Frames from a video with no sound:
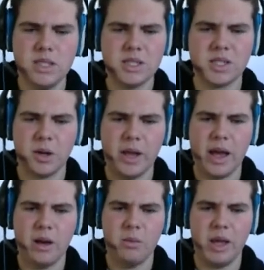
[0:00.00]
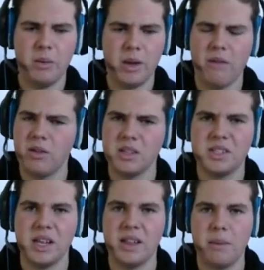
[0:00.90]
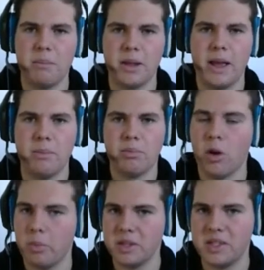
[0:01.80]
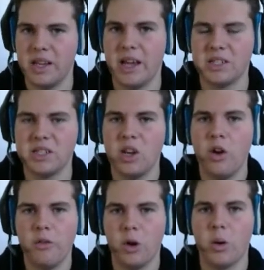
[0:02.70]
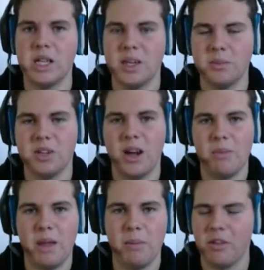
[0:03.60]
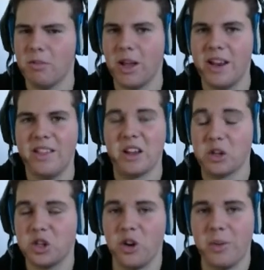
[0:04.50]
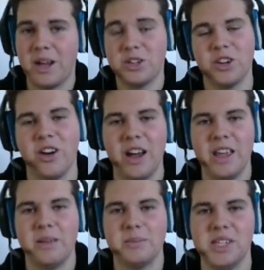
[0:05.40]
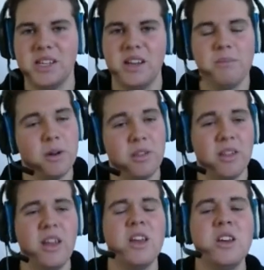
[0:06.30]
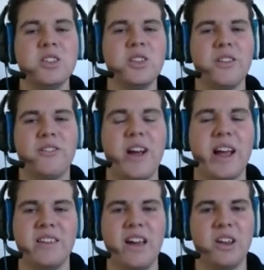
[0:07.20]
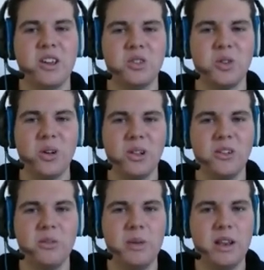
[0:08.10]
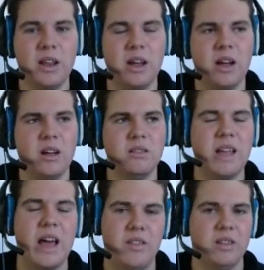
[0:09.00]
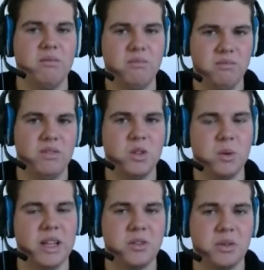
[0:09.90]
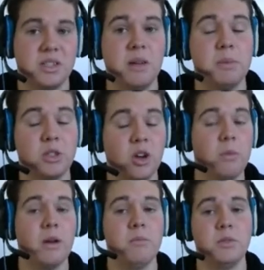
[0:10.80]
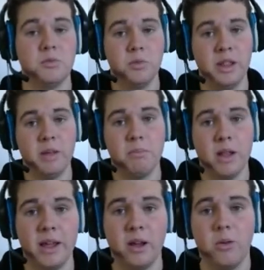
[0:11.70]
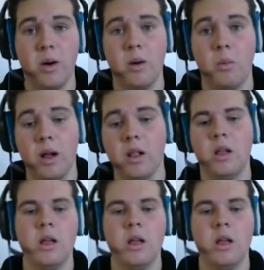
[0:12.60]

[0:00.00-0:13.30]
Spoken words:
So yeah, we haven't seen them play proper CS for quite some time. They both played in that show match at IEM Sydney and both sort of fragged out of control a little bit. Havoc to a lesser extent, but Top Gun was really playing quite well.